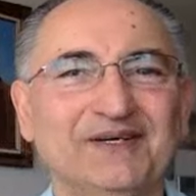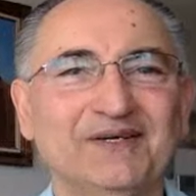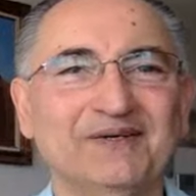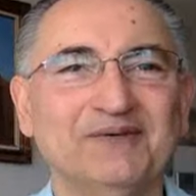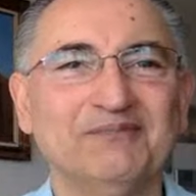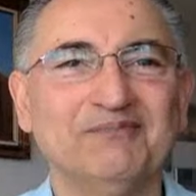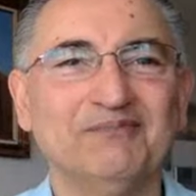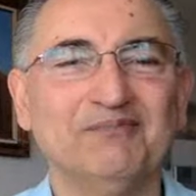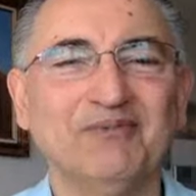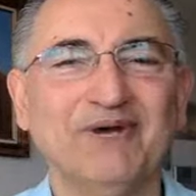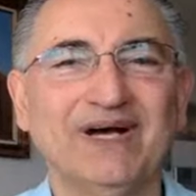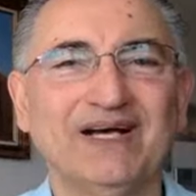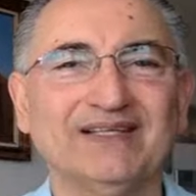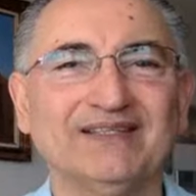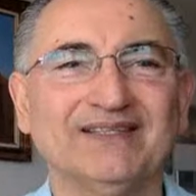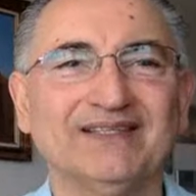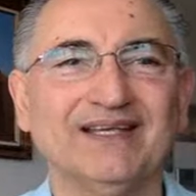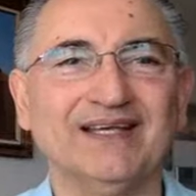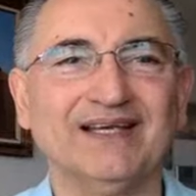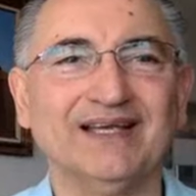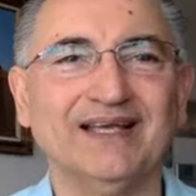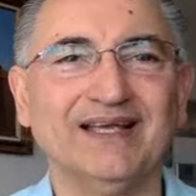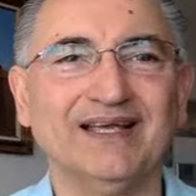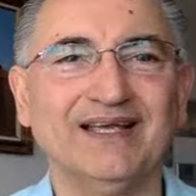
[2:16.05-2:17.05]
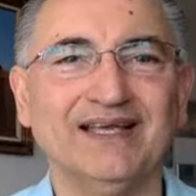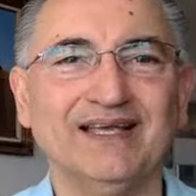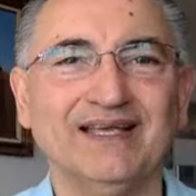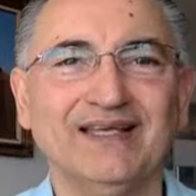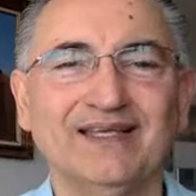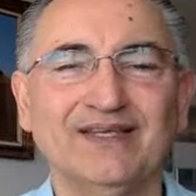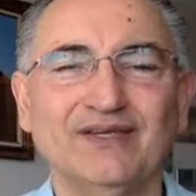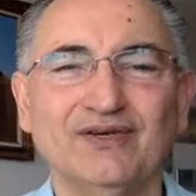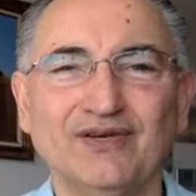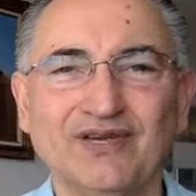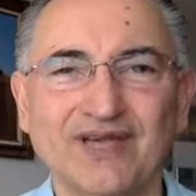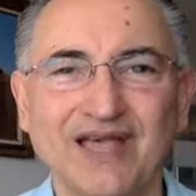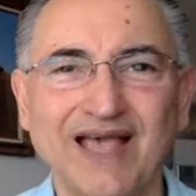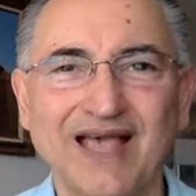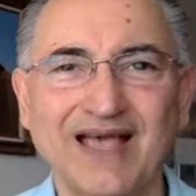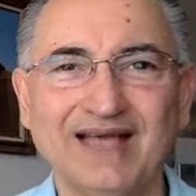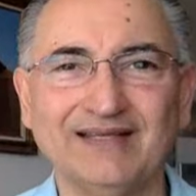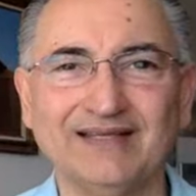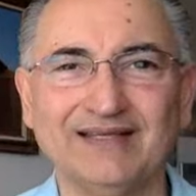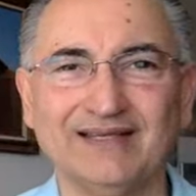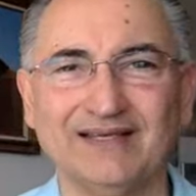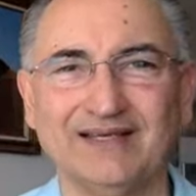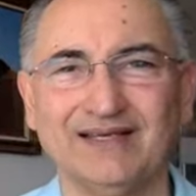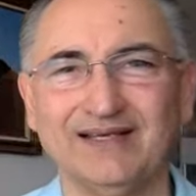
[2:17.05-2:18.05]
But you
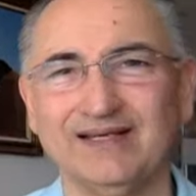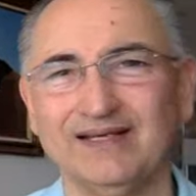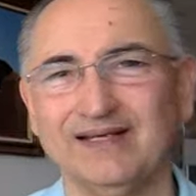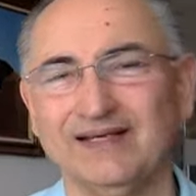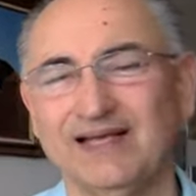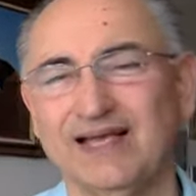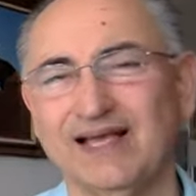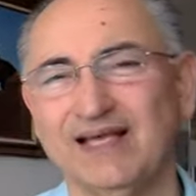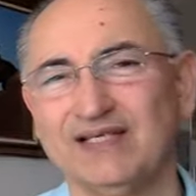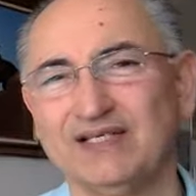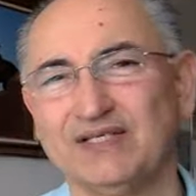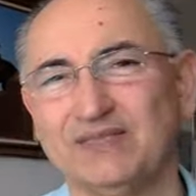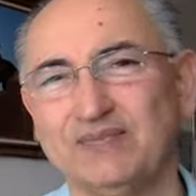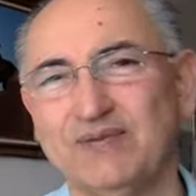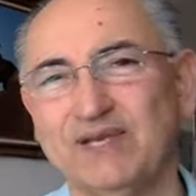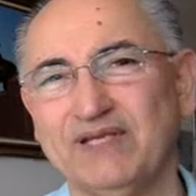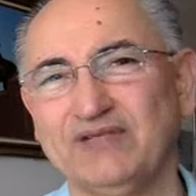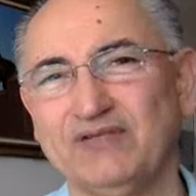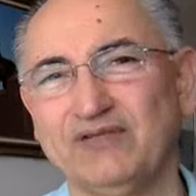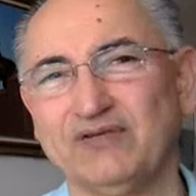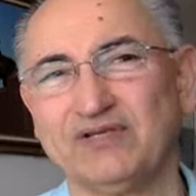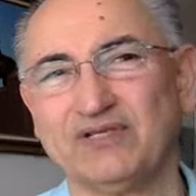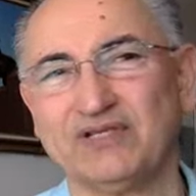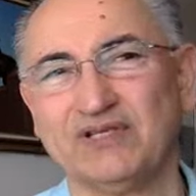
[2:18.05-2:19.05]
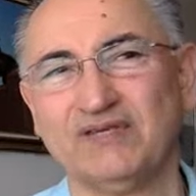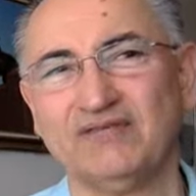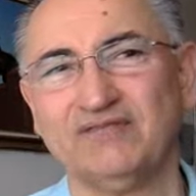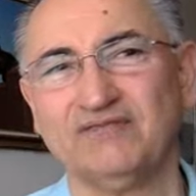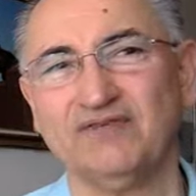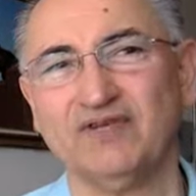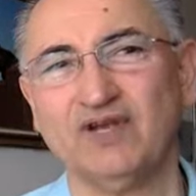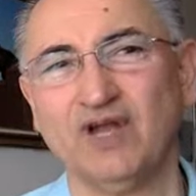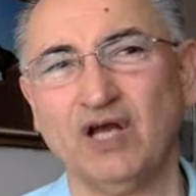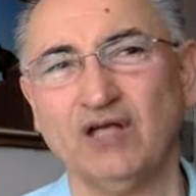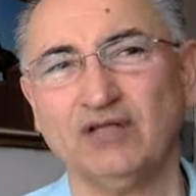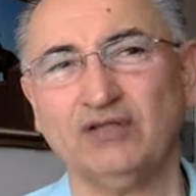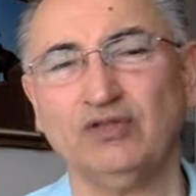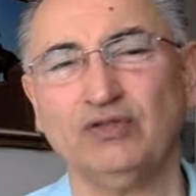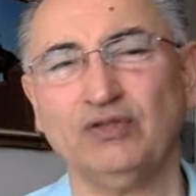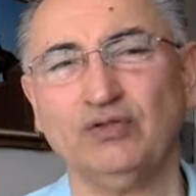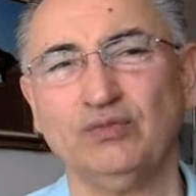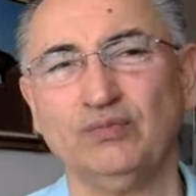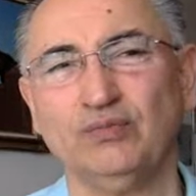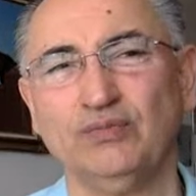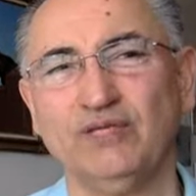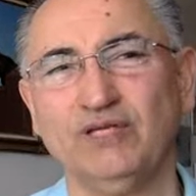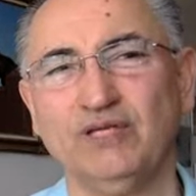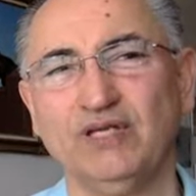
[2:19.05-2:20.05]
can't expect yourself not to
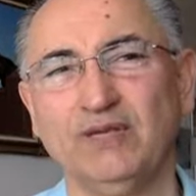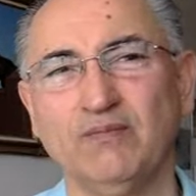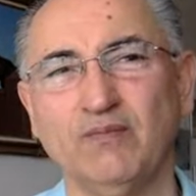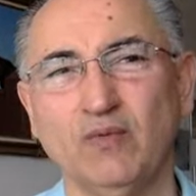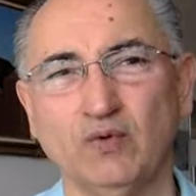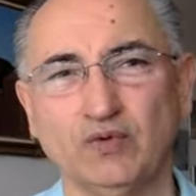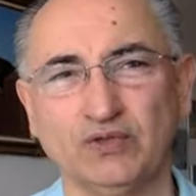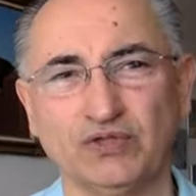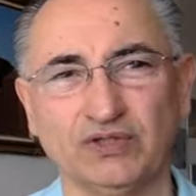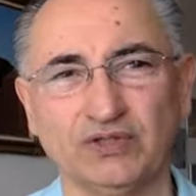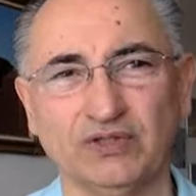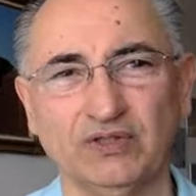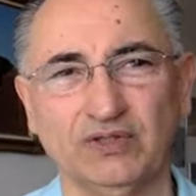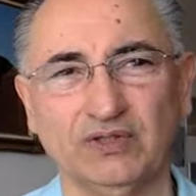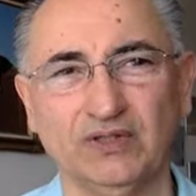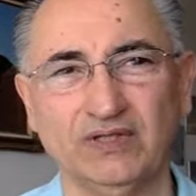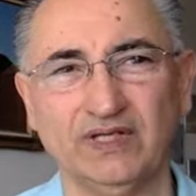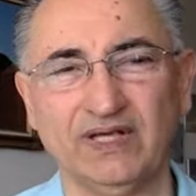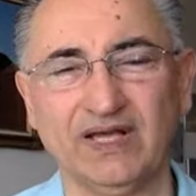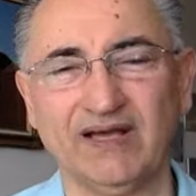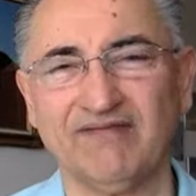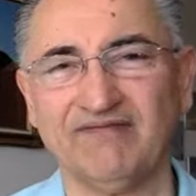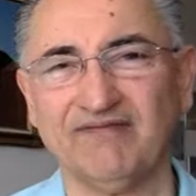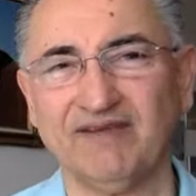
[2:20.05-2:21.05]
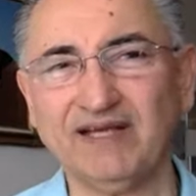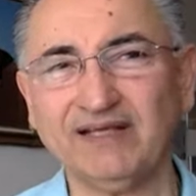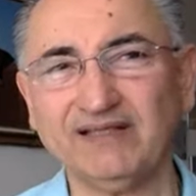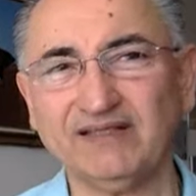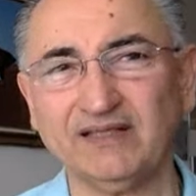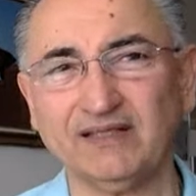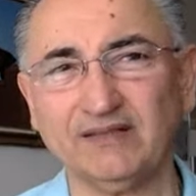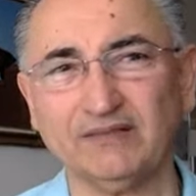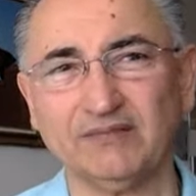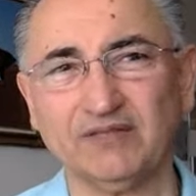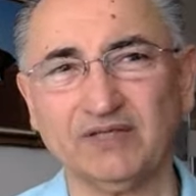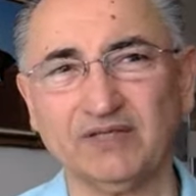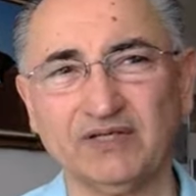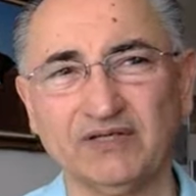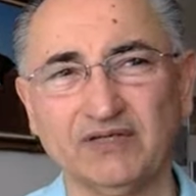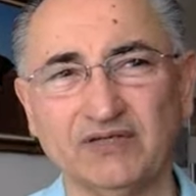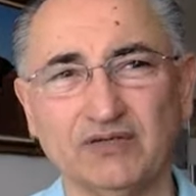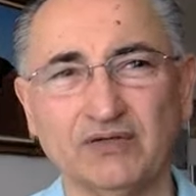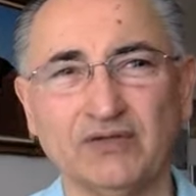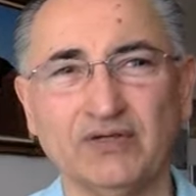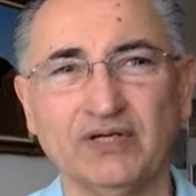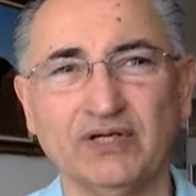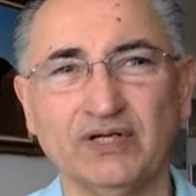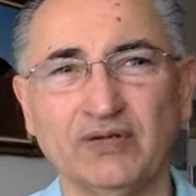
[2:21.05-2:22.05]
be emotionally affected because
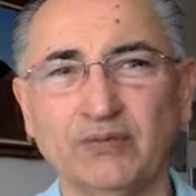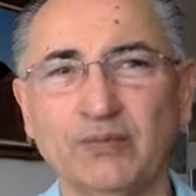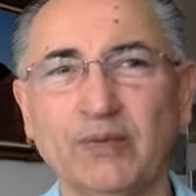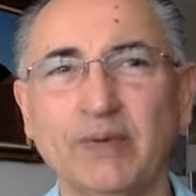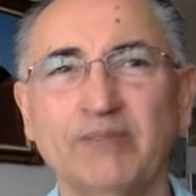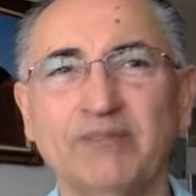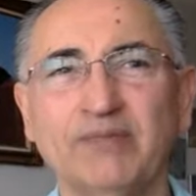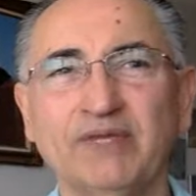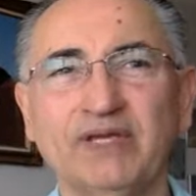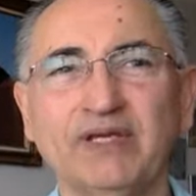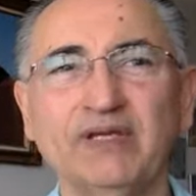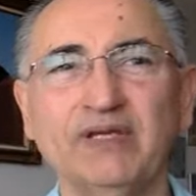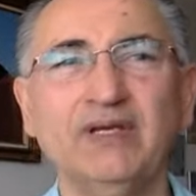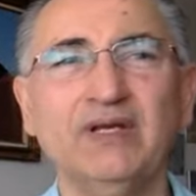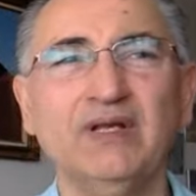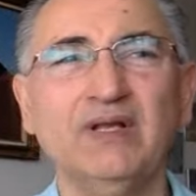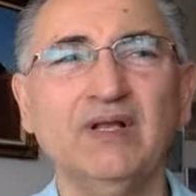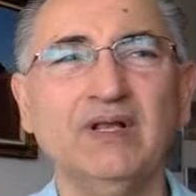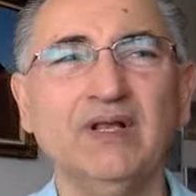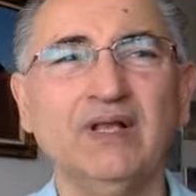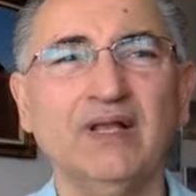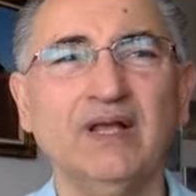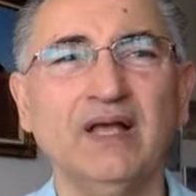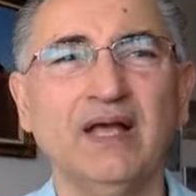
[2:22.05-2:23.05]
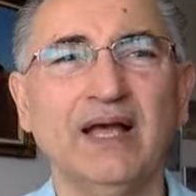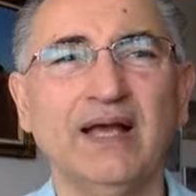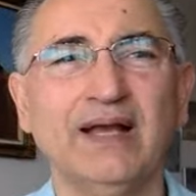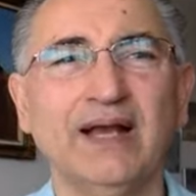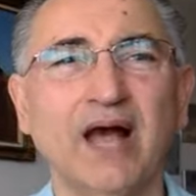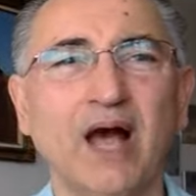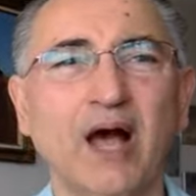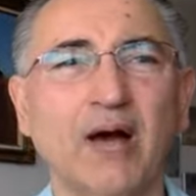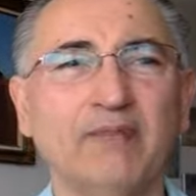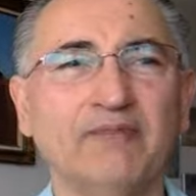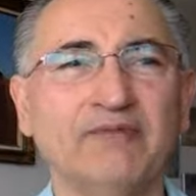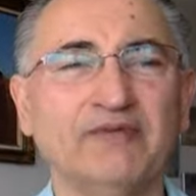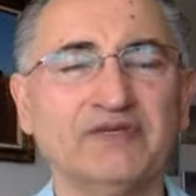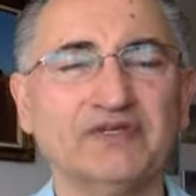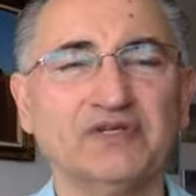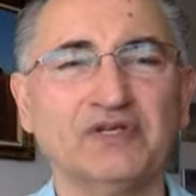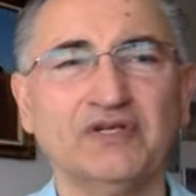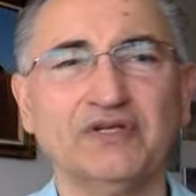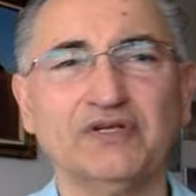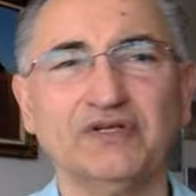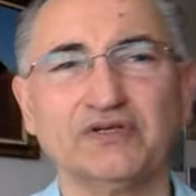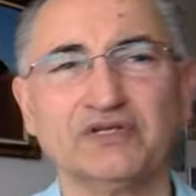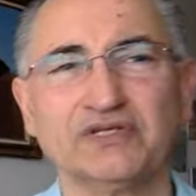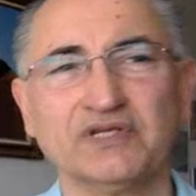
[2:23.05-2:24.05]
you're a human being and
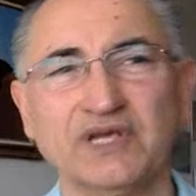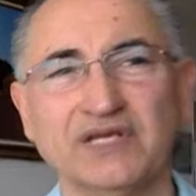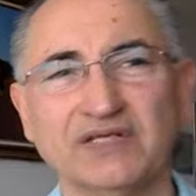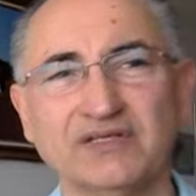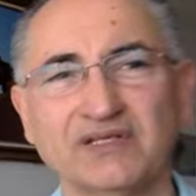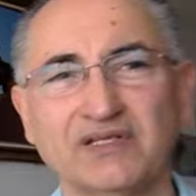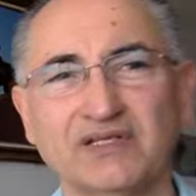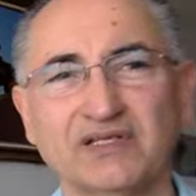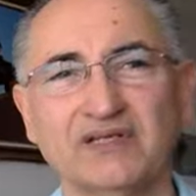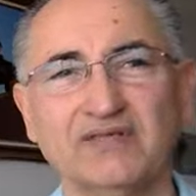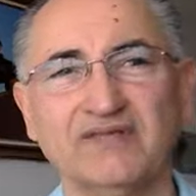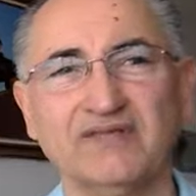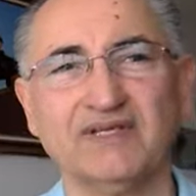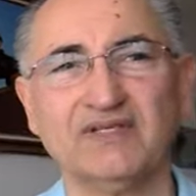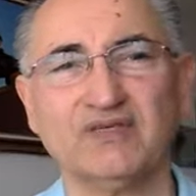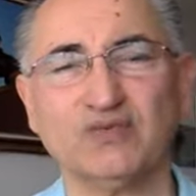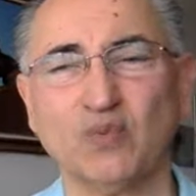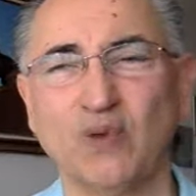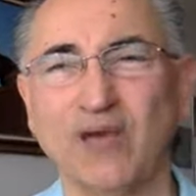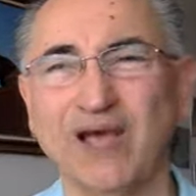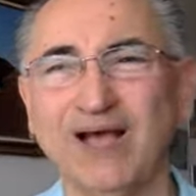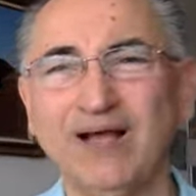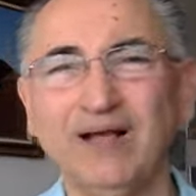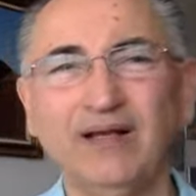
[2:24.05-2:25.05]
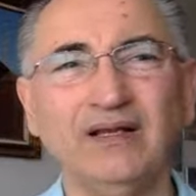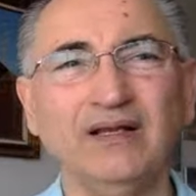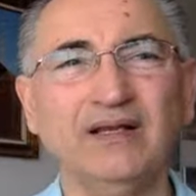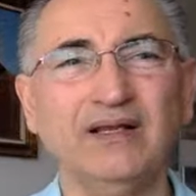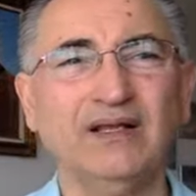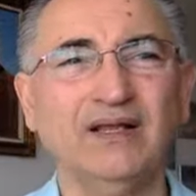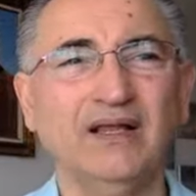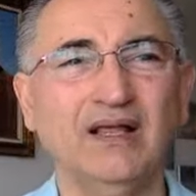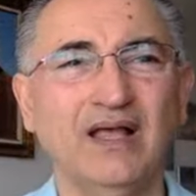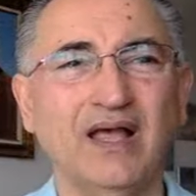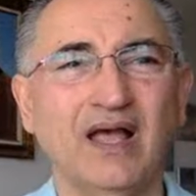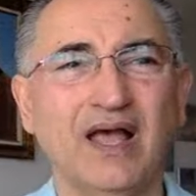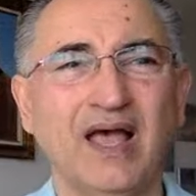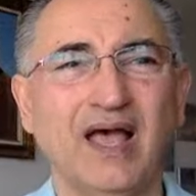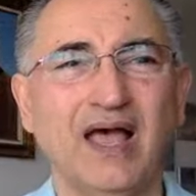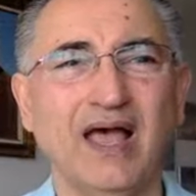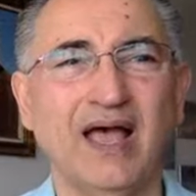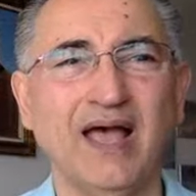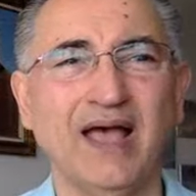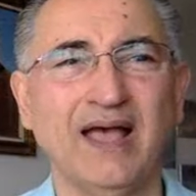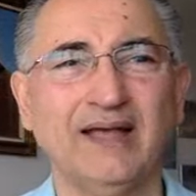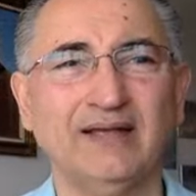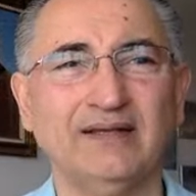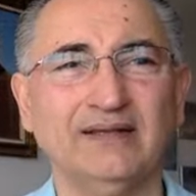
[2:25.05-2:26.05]
obviously you're sensitive as well
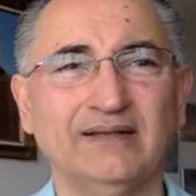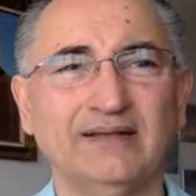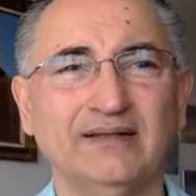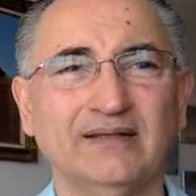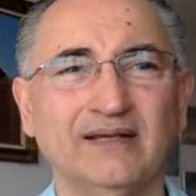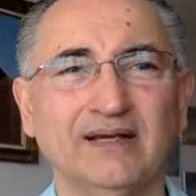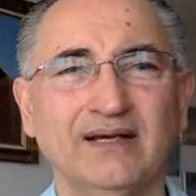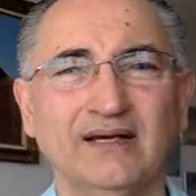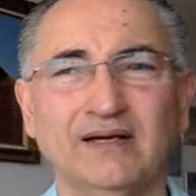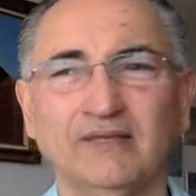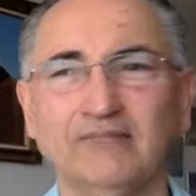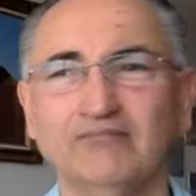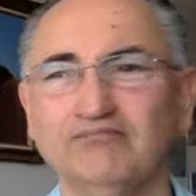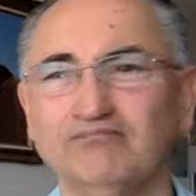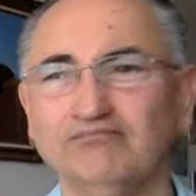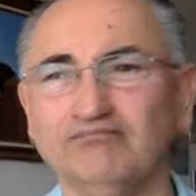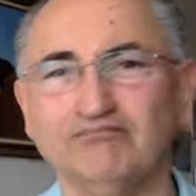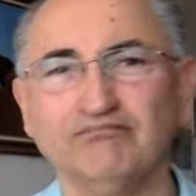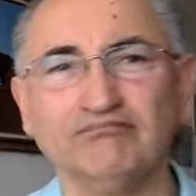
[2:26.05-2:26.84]
and um,